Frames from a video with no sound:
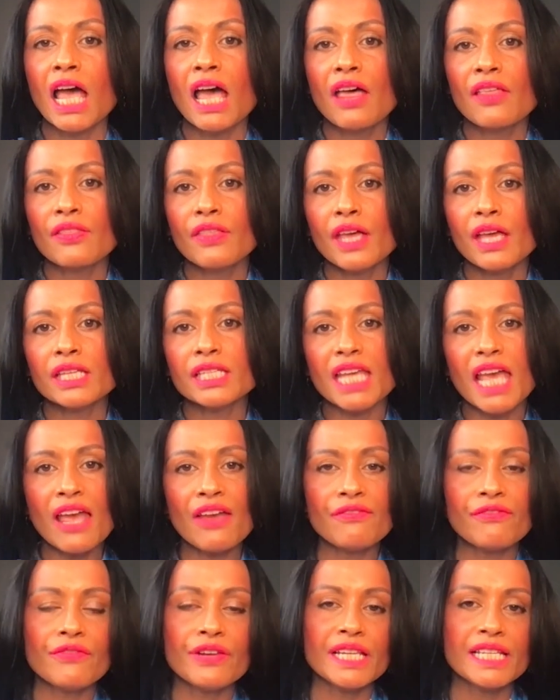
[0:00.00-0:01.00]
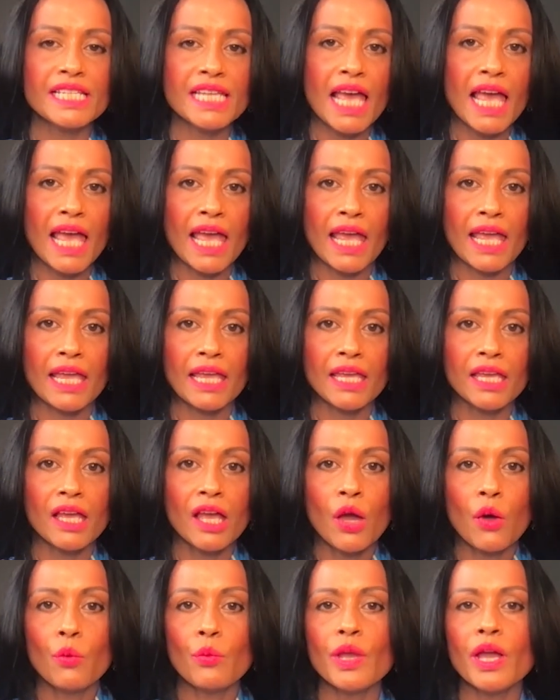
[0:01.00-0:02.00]
that every day
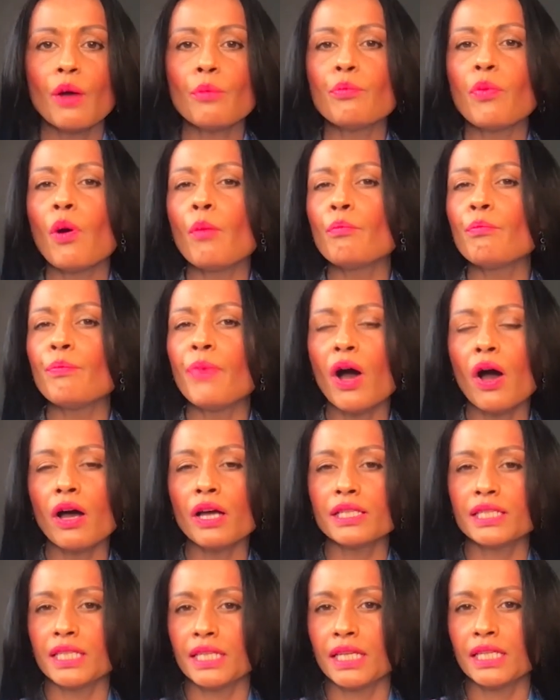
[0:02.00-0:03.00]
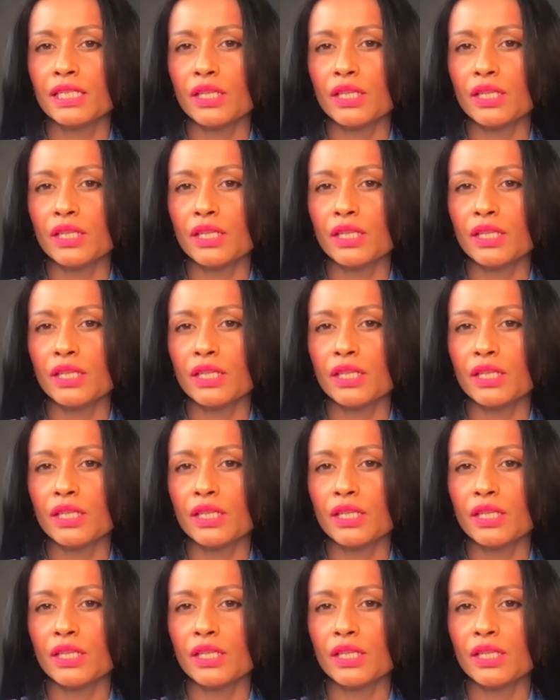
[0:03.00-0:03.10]
we are bombarded